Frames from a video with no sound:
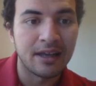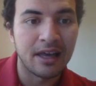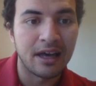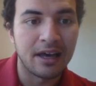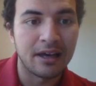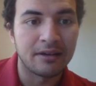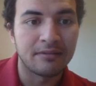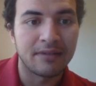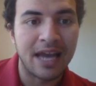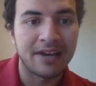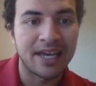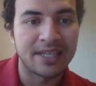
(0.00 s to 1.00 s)

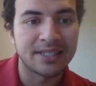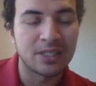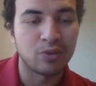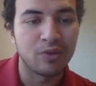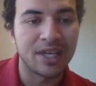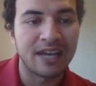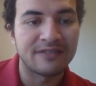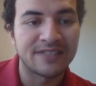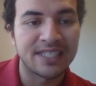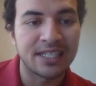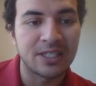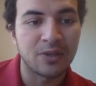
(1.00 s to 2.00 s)
Now he has this weak
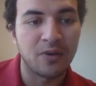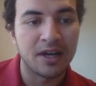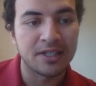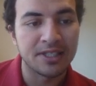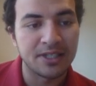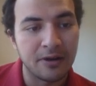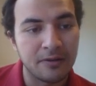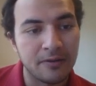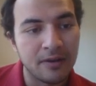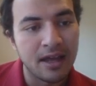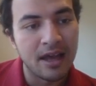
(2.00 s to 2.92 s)
f6 square, so